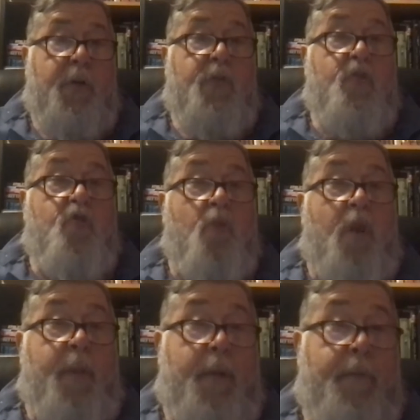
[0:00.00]

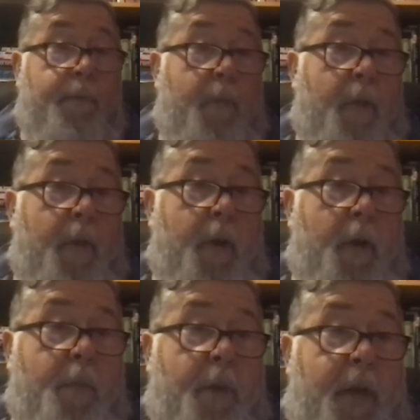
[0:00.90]
screaming.
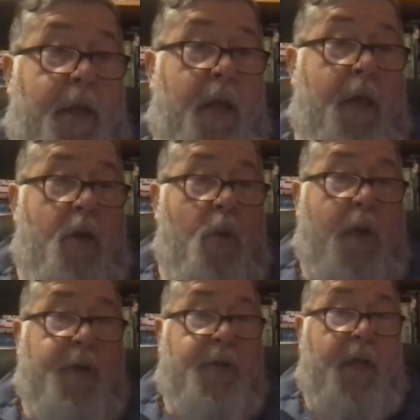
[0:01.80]
But again,
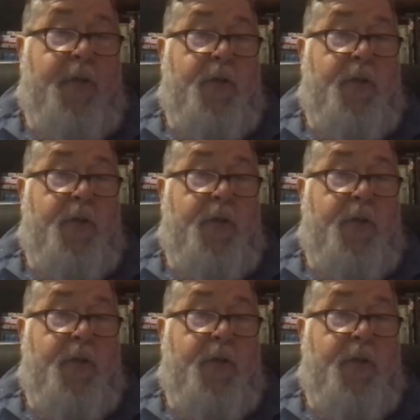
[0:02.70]
U.S. takes